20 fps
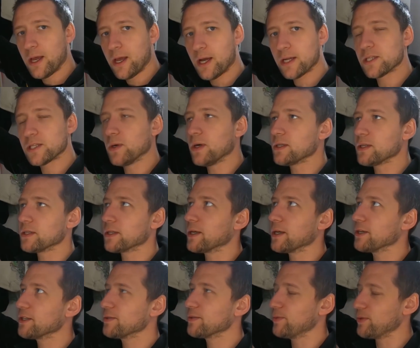I had to ask a
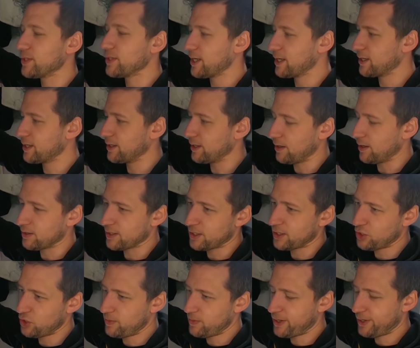customer a second ago. I was
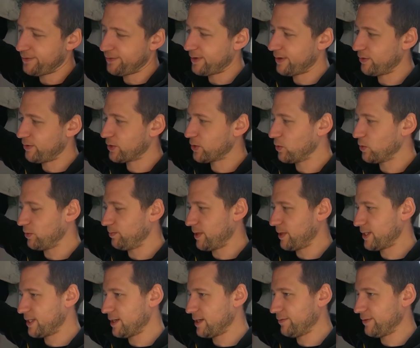like, do you mind if I record
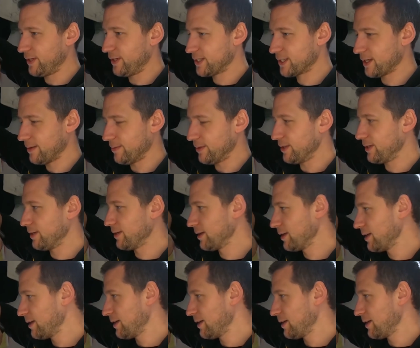myself in this cupboard?